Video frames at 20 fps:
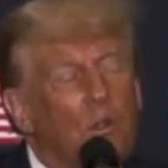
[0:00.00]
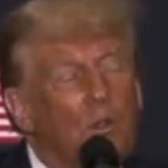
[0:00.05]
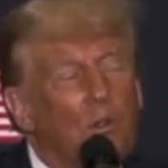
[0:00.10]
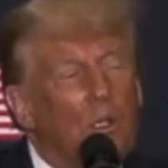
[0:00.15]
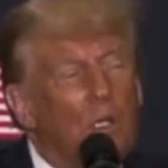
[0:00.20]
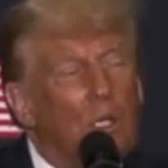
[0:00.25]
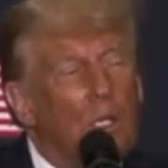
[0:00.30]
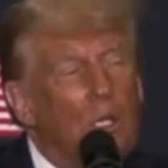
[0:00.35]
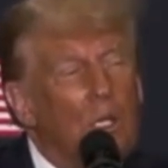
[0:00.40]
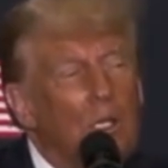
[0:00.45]

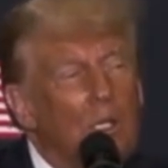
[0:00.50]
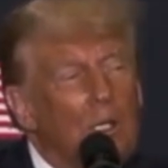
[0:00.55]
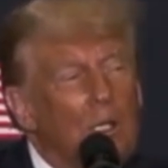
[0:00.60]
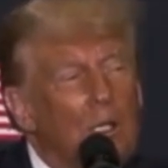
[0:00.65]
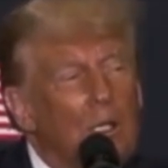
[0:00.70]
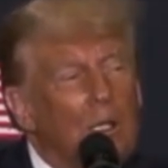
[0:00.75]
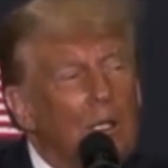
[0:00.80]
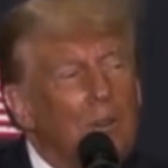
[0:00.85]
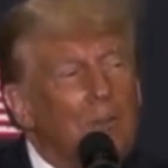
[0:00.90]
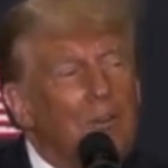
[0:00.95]
doing.
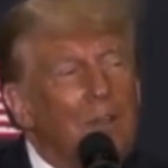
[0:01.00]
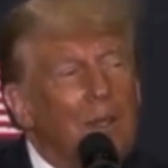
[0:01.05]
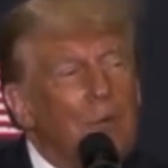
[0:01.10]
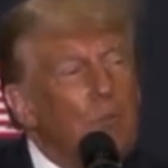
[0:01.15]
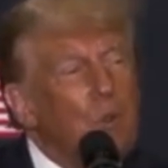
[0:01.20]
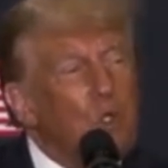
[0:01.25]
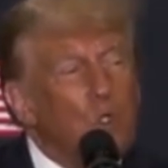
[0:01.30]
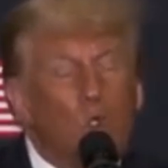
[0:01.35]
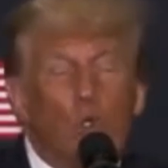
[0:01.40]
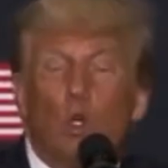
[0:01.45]
His
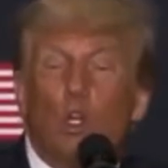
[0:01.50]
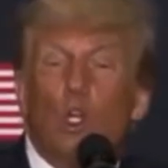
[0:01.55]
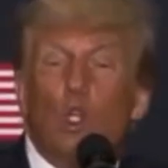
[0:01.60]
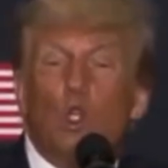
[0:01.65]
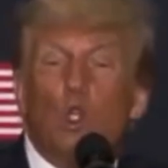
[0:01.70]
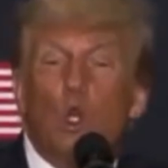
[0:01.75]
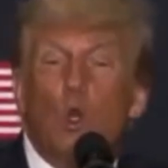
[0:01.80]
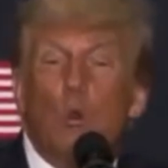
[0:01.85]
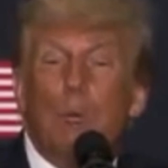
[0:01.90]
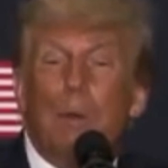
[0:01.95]
name was
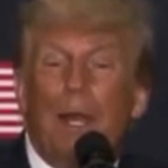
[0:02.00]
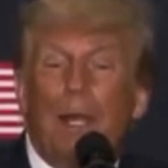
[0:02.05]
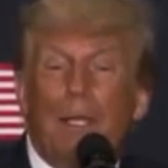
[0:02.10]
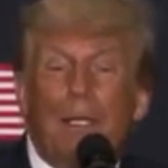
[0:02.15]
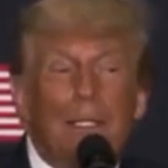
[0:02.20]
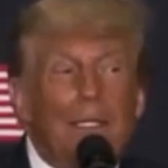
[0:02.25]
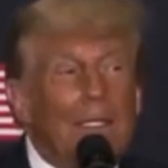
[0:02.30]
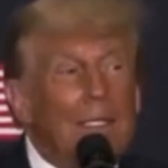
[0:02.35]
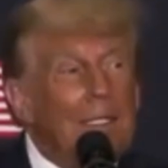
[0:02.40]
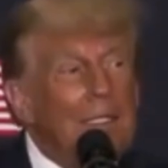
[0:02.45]
Crooked Joe
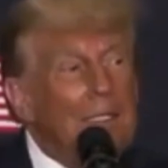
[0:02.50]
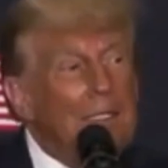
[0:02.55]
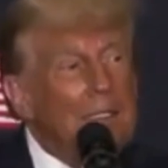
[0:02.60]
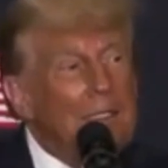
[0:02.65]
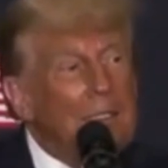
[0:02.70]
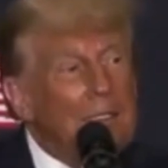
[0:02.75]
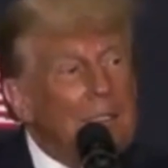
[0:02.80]
Biden.